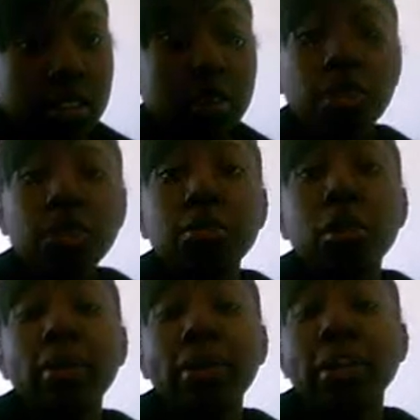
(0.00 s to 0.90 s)
to make you look
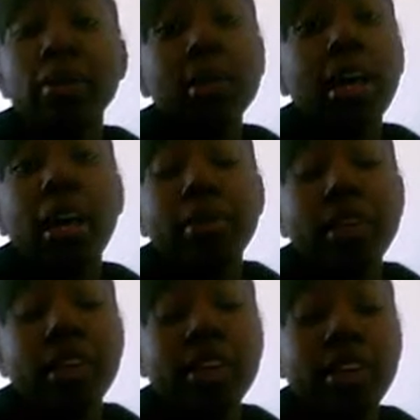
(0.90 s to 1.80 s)
more manly, but
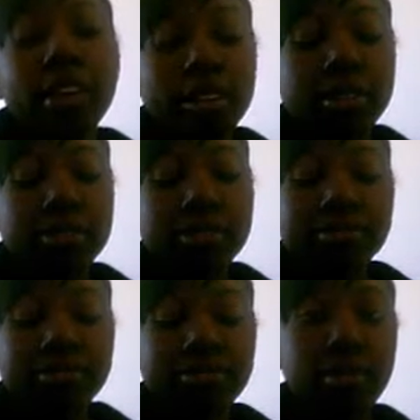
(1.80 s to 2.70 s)
not be a
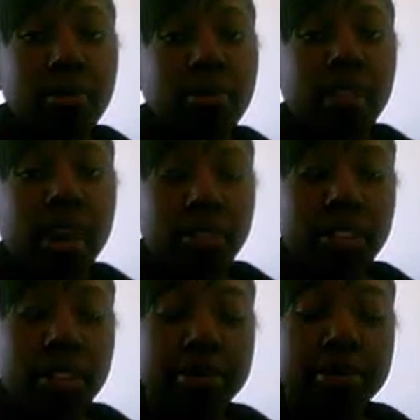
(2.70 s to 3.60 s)

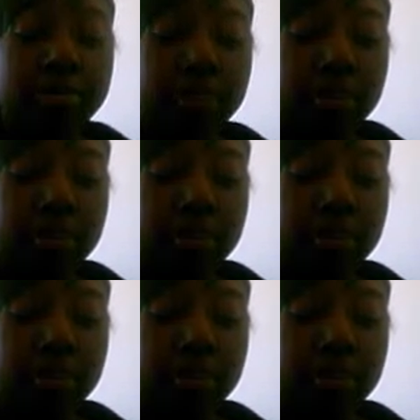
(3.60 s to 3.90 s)
FTM.